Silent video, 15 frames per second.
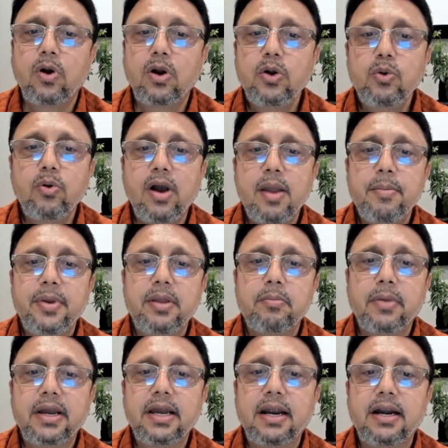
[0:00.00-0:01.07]
what do I
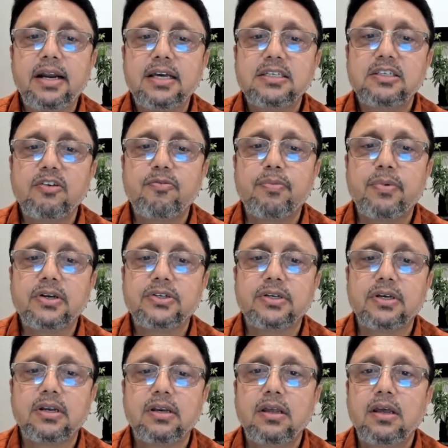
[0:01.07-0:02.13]
mean by adhesive
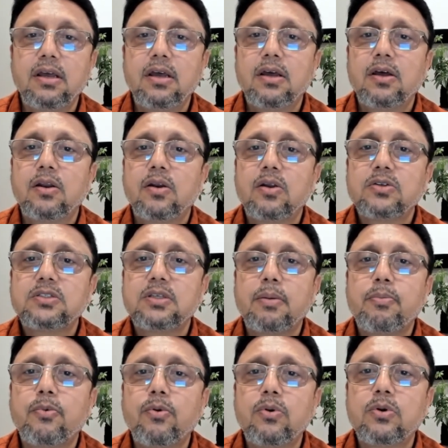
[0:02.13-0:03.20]
pressure? Now,
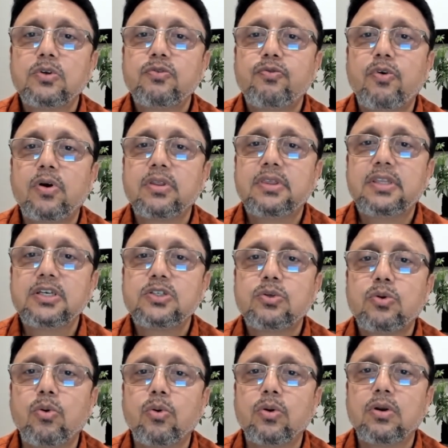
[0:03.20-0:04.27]
suppose for
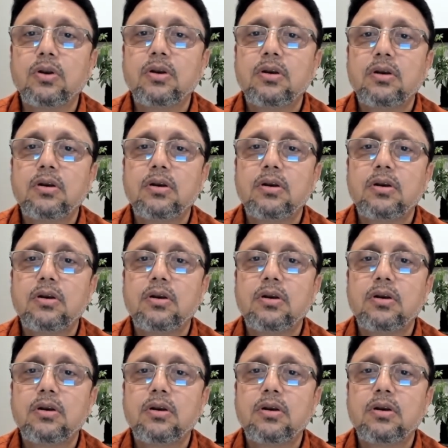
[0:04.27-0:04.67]
this cone